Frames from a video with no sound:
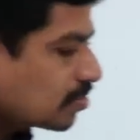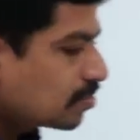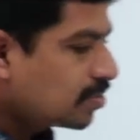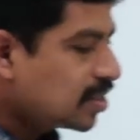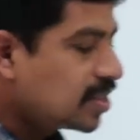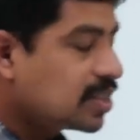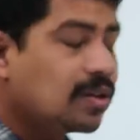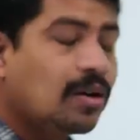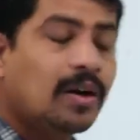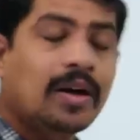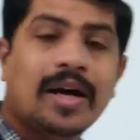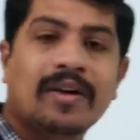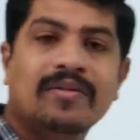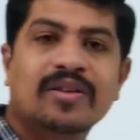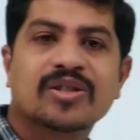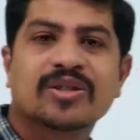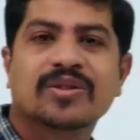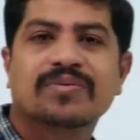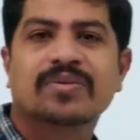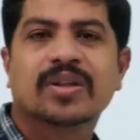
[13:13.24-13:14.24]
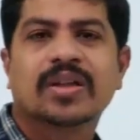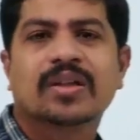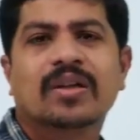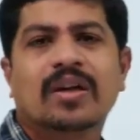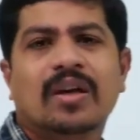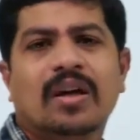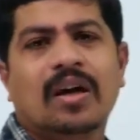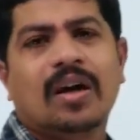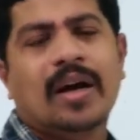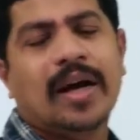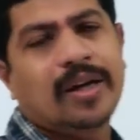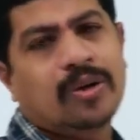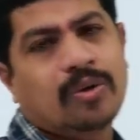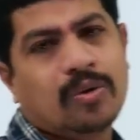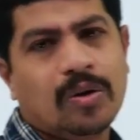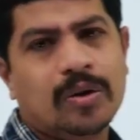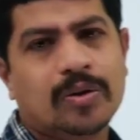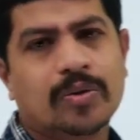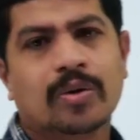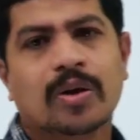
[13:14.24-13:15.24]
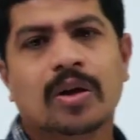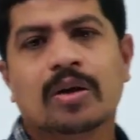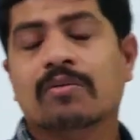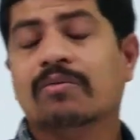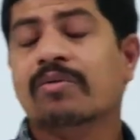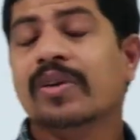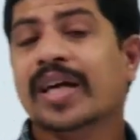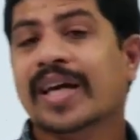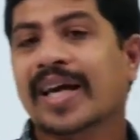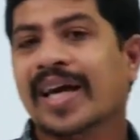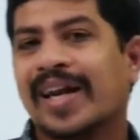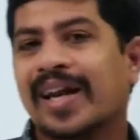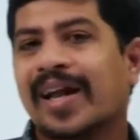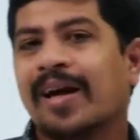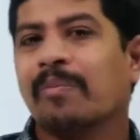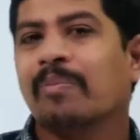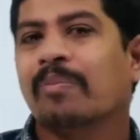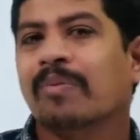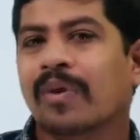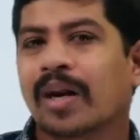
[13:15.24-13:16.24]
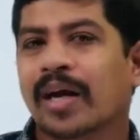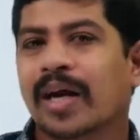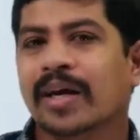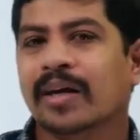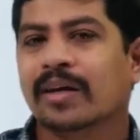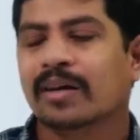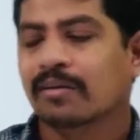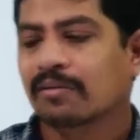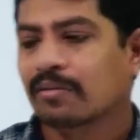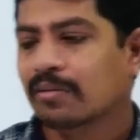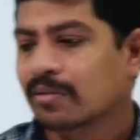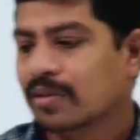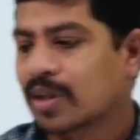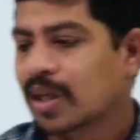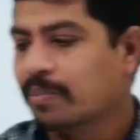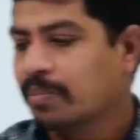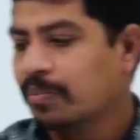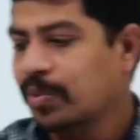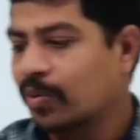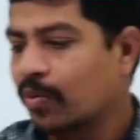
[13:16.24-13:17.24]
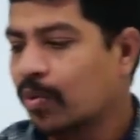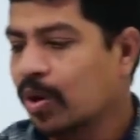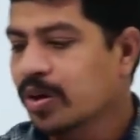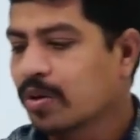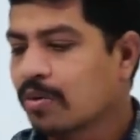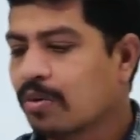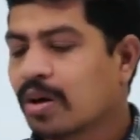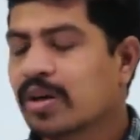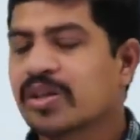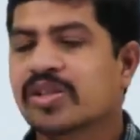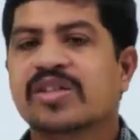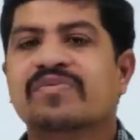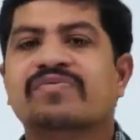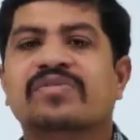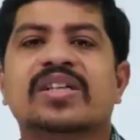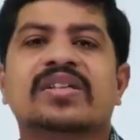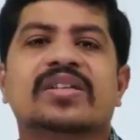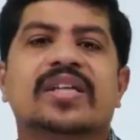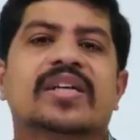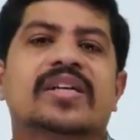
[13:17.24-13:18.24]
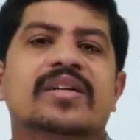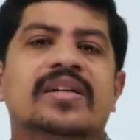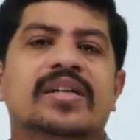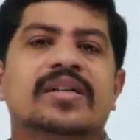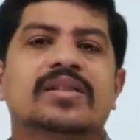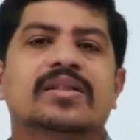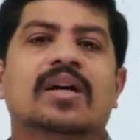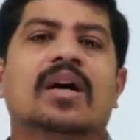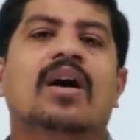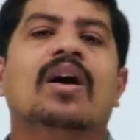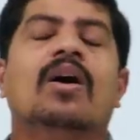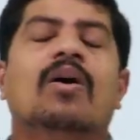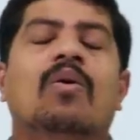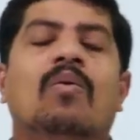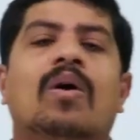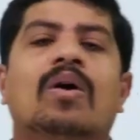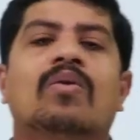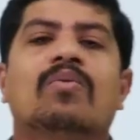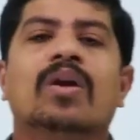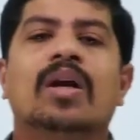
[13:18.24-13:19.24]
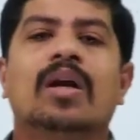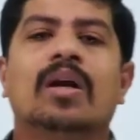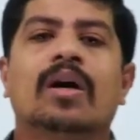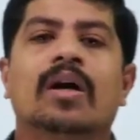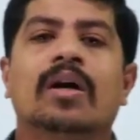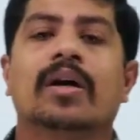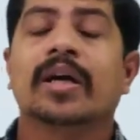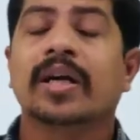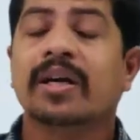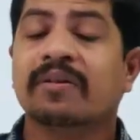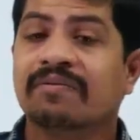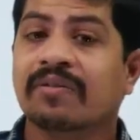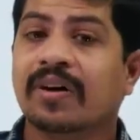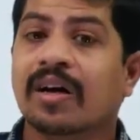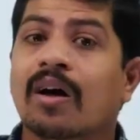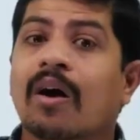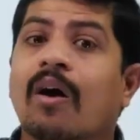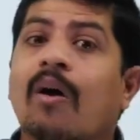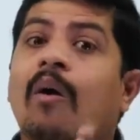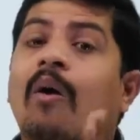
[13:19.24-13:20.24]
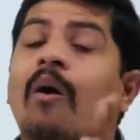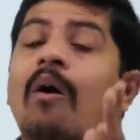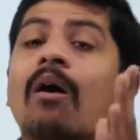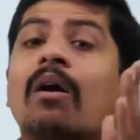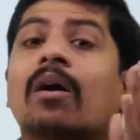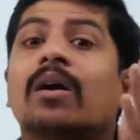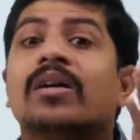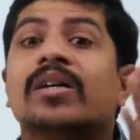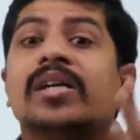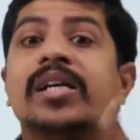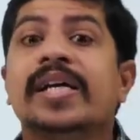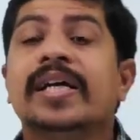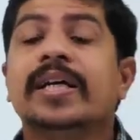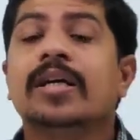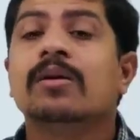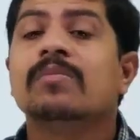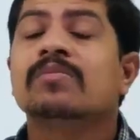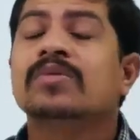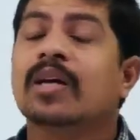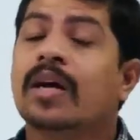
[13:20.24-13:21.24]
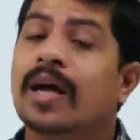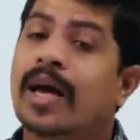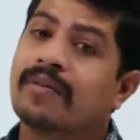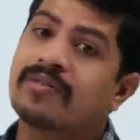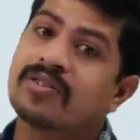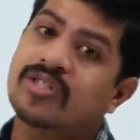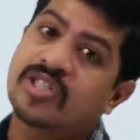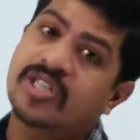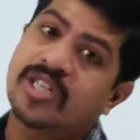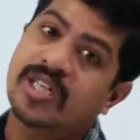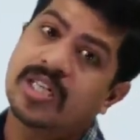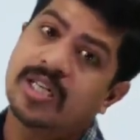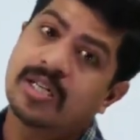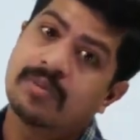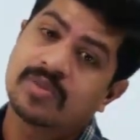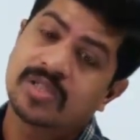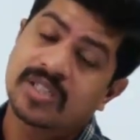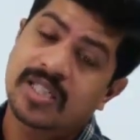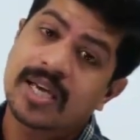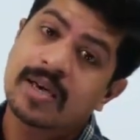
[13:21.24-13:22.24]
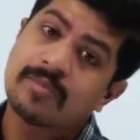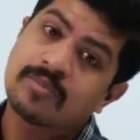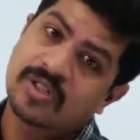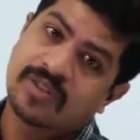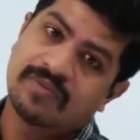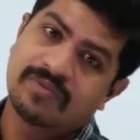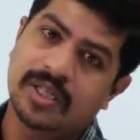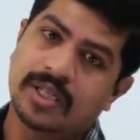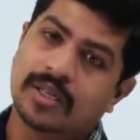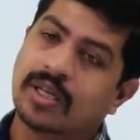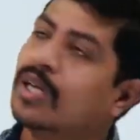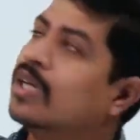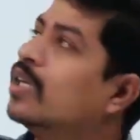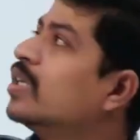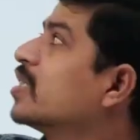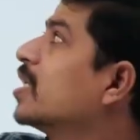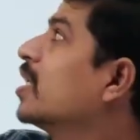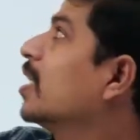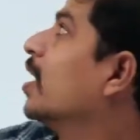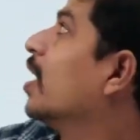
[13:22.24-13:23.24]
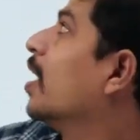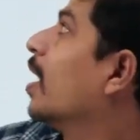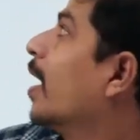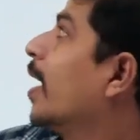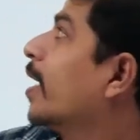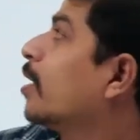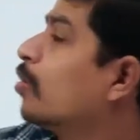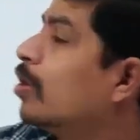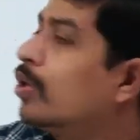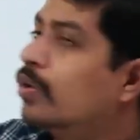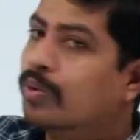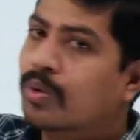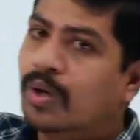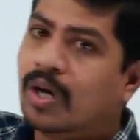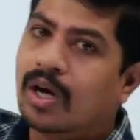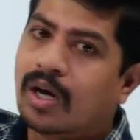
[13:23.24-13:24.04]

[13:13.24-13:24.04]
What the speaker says: 2t is not having shifting. I told you we can apply the what you call the shifting techniques, what we learned. If all t terms are having same shifting. See, I told you